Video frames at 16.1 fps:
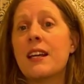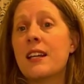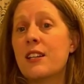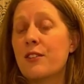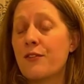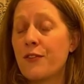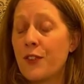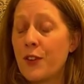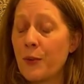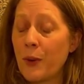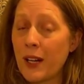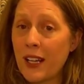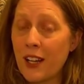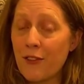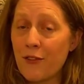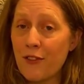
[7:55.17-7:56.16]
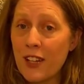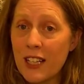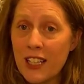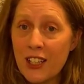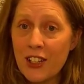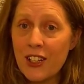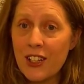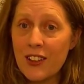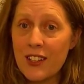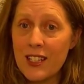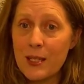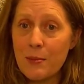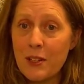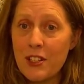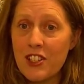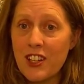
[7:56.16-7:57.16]
if you want to get really good at these
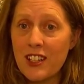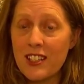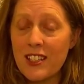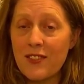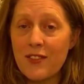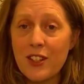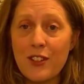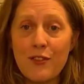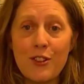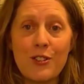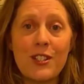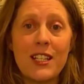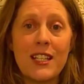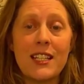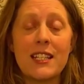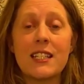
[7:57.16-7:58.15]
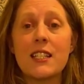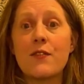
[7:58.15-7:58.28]
speech activity routines,